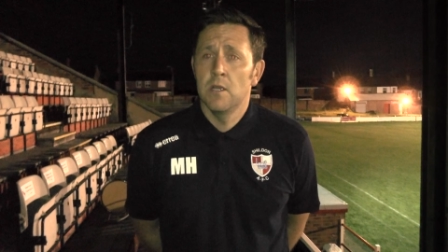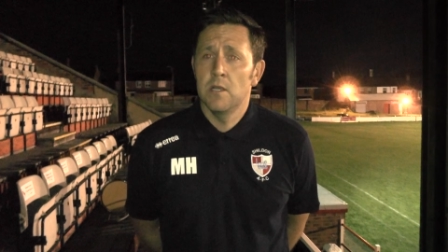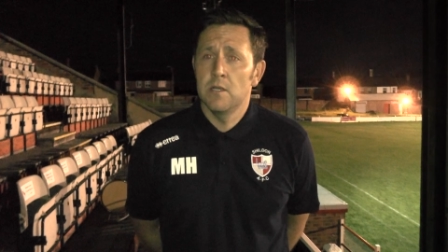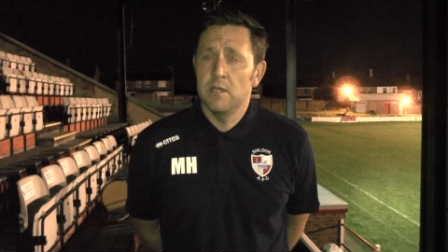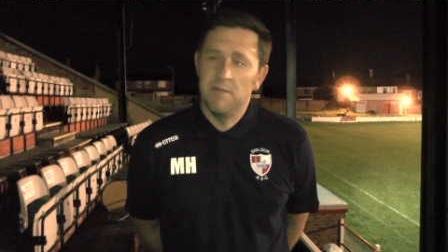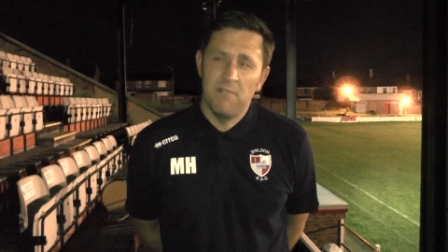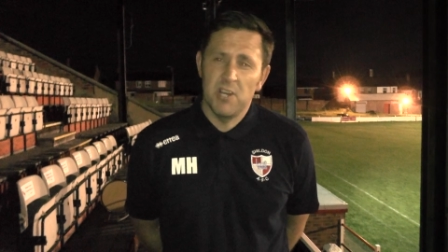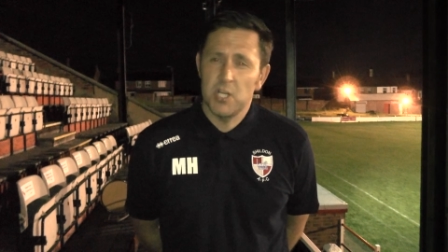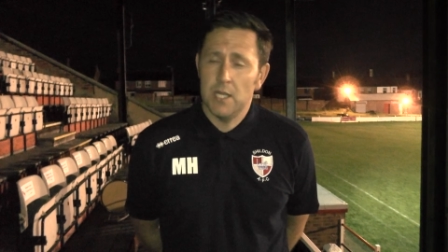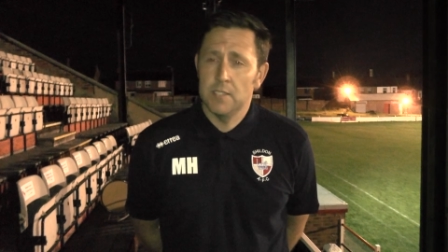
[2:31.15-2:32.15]
and the
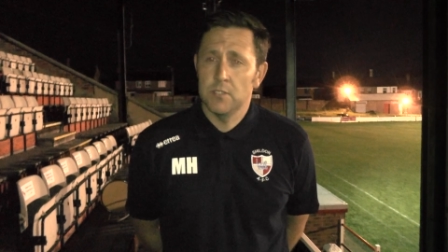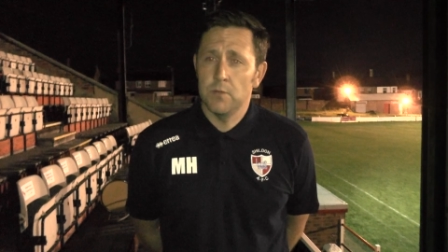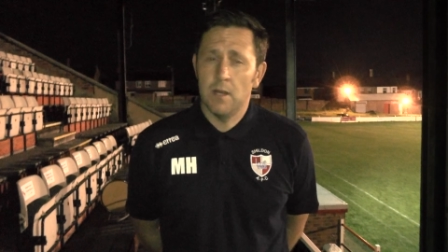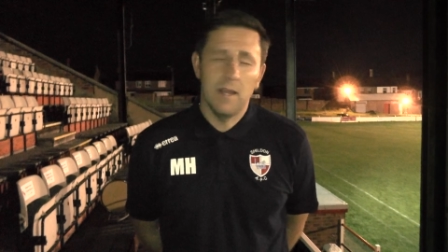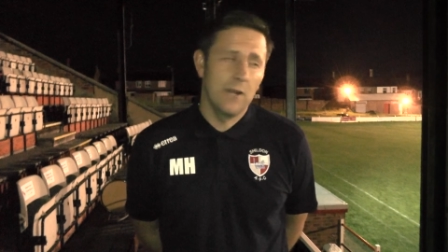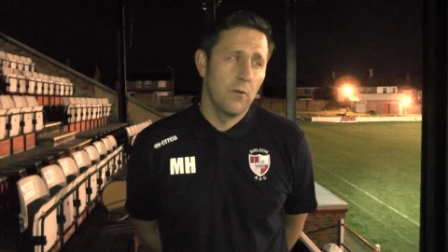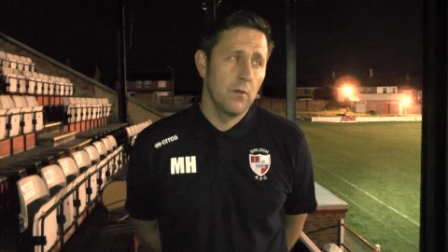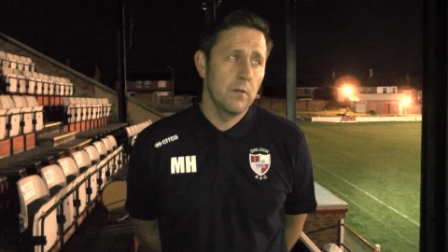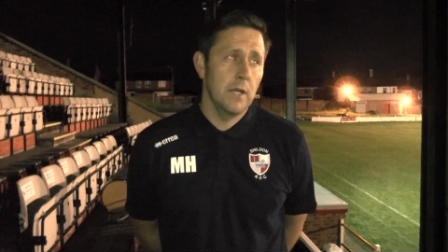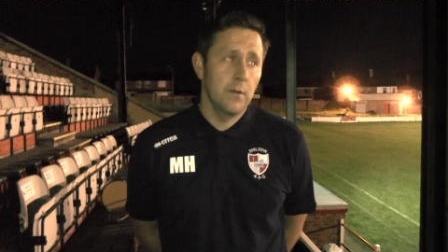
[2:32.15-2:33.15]
fresh legs as well. I
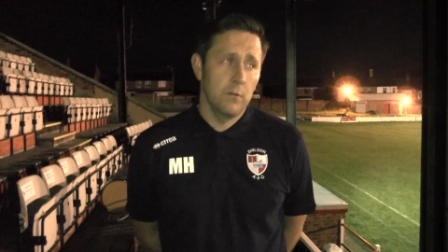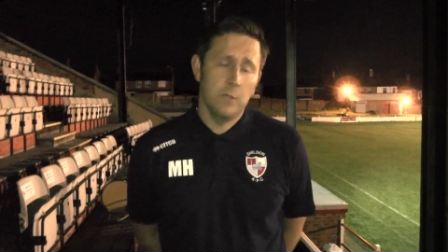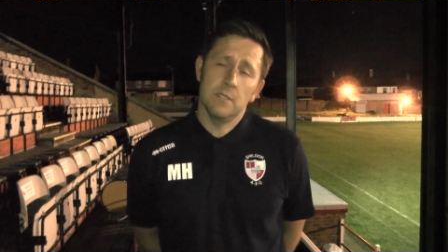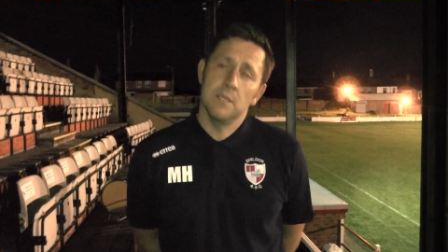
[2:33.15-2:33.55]
know, I know,